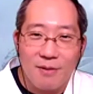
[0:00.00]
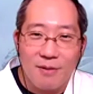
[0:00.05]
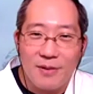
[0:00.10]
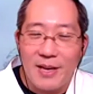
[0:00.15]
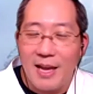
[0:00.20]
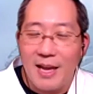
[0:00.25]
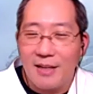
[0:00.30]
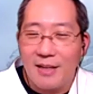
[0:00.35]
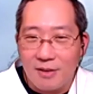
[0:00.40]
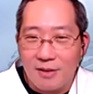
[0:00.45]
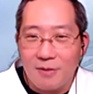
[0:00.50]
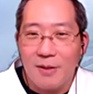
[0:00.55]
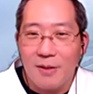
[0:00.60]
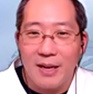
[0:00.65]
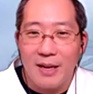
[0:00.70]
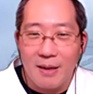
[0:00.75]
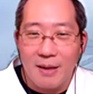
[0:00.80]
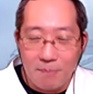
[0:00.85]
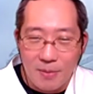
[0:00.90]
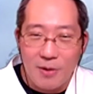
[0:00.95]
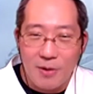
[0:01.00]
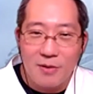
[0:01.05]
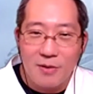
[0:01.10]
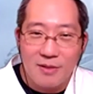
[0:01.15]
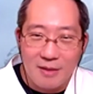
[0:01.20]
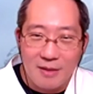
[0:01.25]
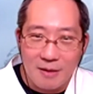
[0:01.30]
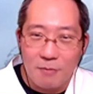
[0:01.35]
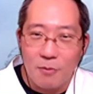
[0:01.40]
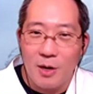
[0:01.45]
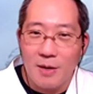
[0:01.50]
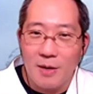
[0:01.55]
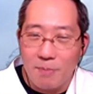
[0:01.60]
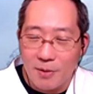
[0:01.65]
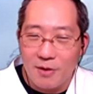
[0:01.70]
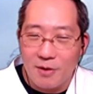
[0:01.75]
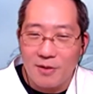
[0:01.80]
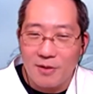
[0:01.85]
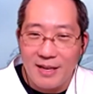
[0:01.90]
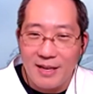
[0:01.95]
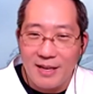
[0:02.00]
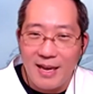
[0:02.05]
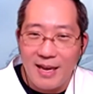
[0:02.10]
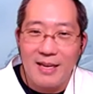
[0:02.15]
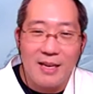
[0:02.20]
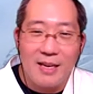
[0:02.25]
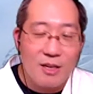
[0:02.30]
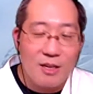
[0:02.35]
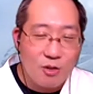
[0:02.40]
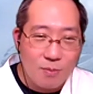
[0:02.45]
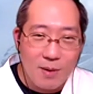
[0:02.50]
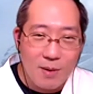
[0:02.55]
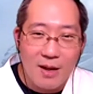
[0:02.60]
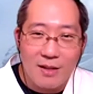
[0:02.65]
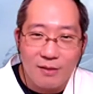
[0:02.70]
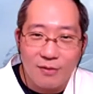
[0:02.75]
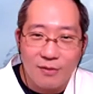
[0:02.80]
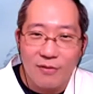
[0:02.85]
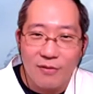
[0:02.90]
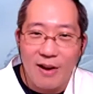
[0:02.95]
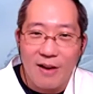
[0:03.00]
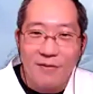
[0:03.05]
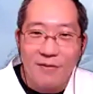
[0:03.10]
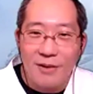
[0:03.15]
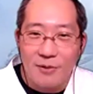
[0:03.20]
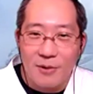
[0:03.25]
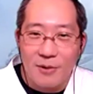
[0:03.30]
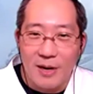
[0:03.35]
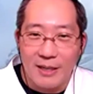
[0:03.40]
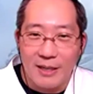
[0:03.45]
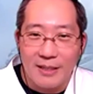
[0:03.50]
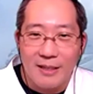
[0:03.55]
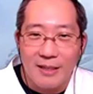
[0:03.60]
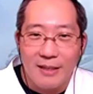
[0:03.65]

We had to do like one birthday cake each month for everyone.